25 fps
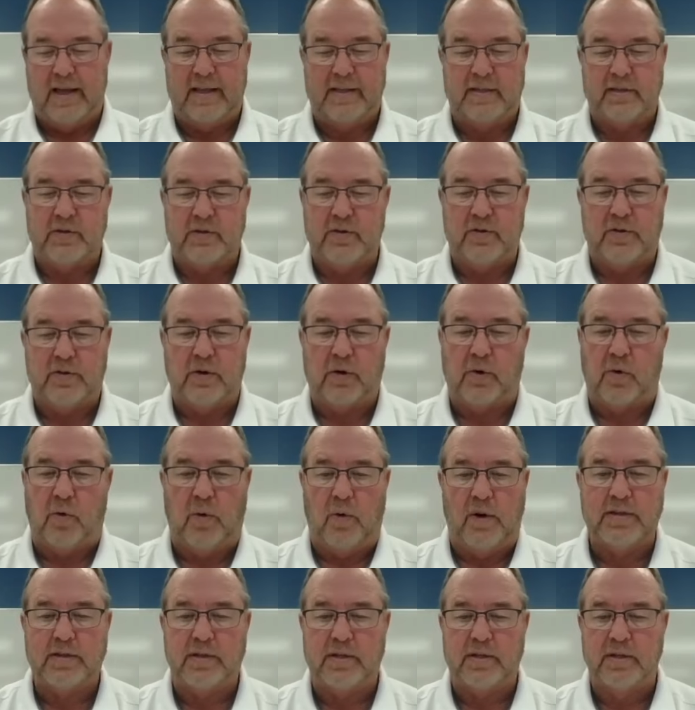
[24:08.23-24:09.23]
answer the
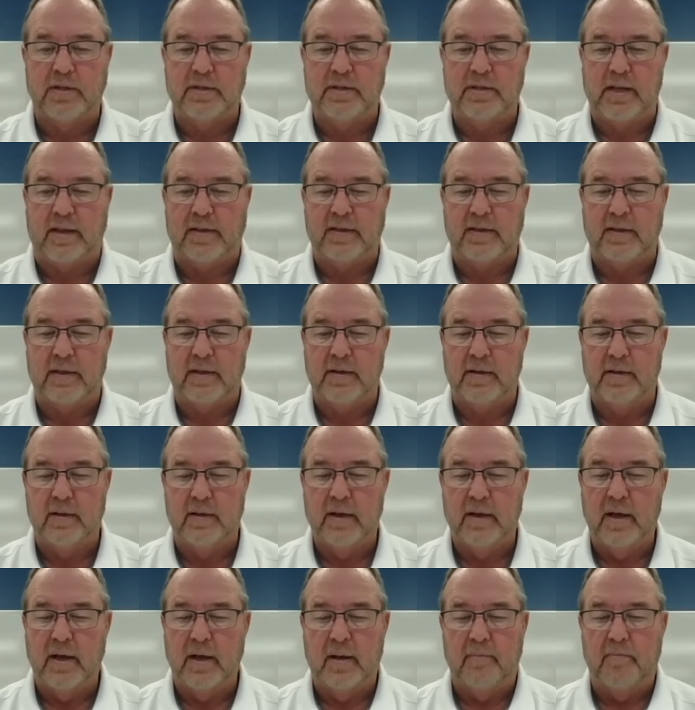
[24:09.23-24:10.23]
questions at the
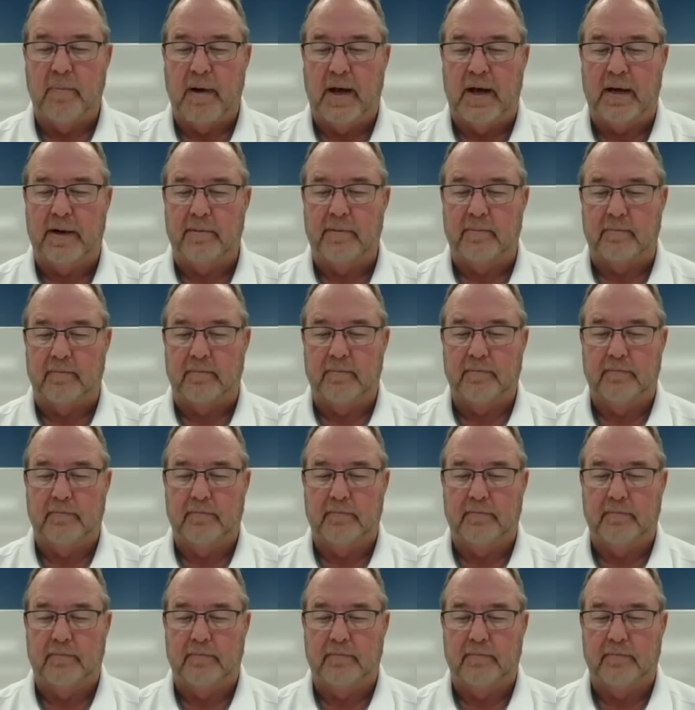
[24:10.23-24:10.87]
bottom.